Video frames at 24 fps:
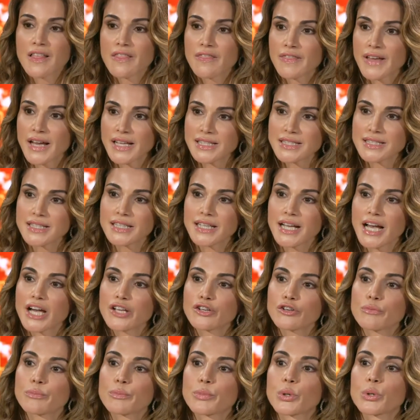That's the
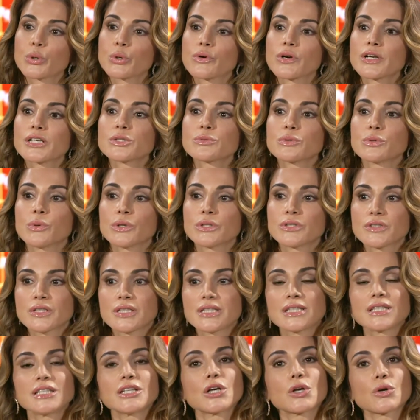kind of progress we want to
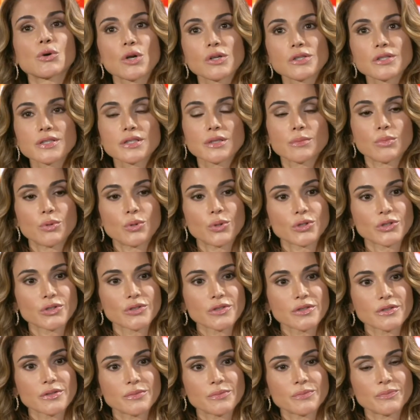see across the board.